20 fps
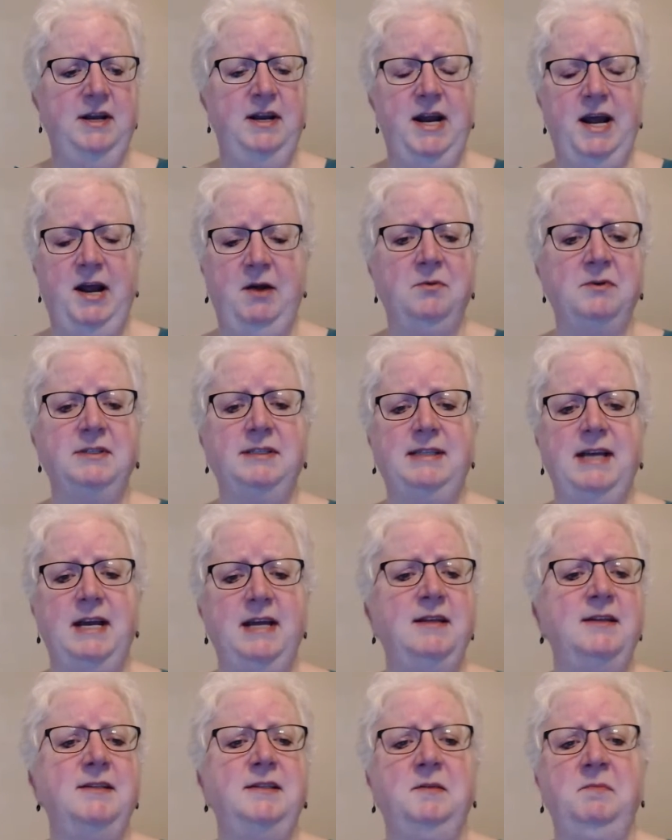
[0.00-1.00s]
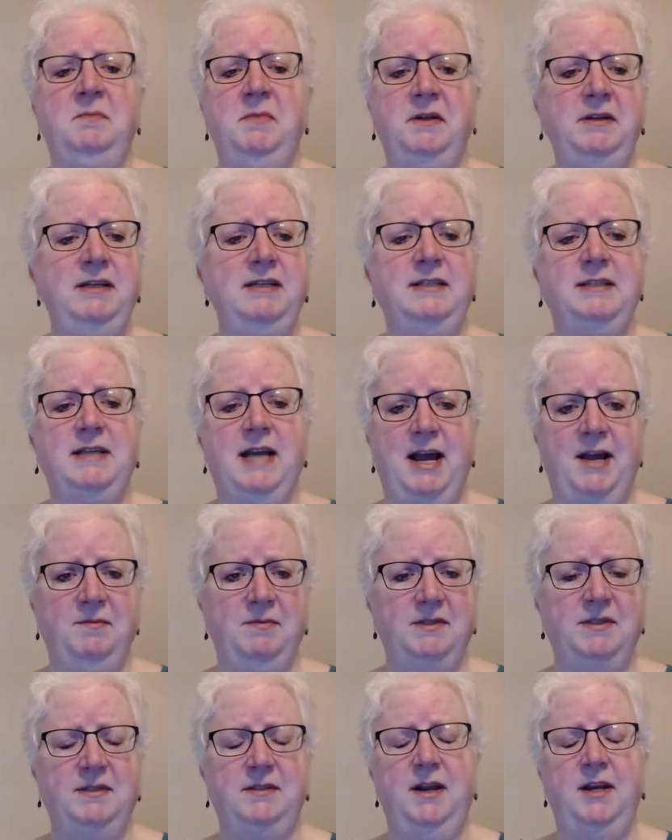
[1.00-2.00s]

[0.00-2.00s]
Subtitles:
and I will say this a million times